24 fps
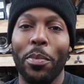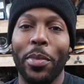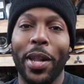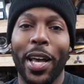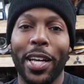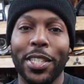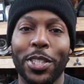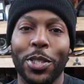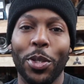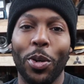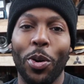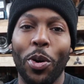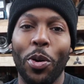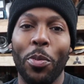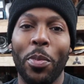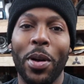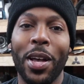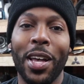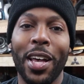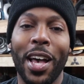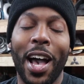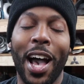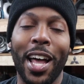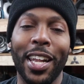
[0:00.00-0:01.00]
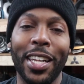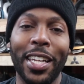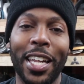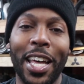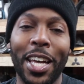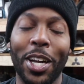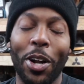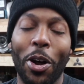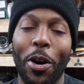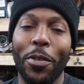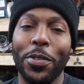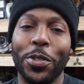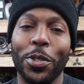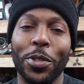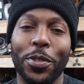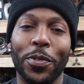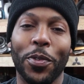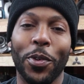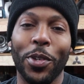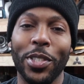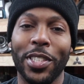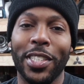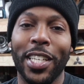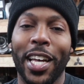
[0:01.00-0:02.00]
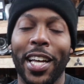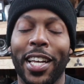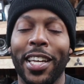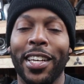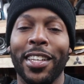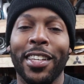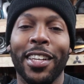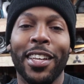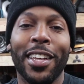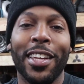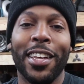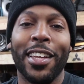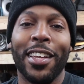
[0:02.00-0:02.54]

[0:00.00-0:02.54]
up next to him, I let off just for a second,